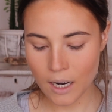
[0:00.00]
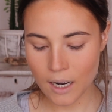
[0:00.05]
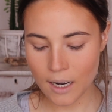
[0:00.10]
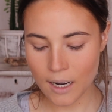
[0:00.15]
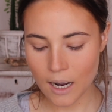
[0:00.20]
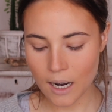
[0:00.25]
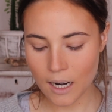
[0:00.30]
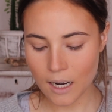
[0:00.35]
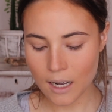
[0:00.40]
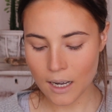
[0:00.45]

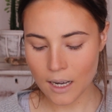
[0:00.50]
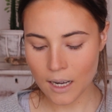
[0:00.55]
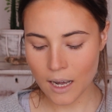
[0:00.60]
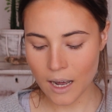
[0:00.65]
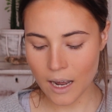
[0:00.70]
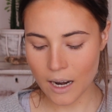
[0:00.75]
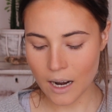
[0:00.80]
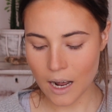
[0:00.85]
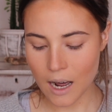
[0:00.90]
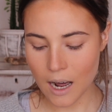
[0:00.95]
Color
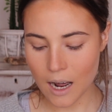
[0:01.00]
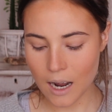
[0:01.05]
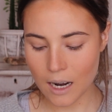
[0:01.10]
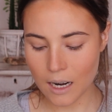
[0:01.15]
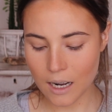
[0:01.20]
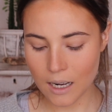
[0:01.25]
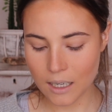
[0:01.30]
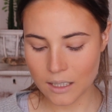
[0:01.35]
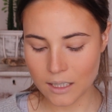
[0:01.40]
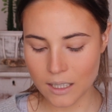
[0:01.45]
and
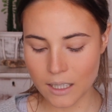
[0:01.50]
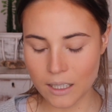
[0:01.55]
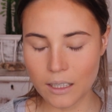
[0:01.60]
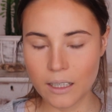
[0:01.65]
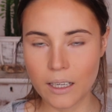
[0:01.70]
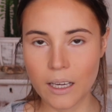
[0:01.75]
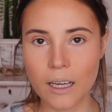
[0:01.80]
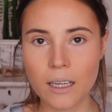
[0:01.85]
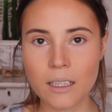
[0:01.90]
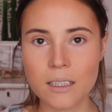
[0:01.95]
Highlighting
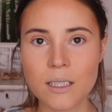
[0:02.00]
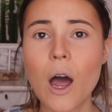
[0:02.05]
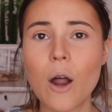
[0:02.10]
Kit.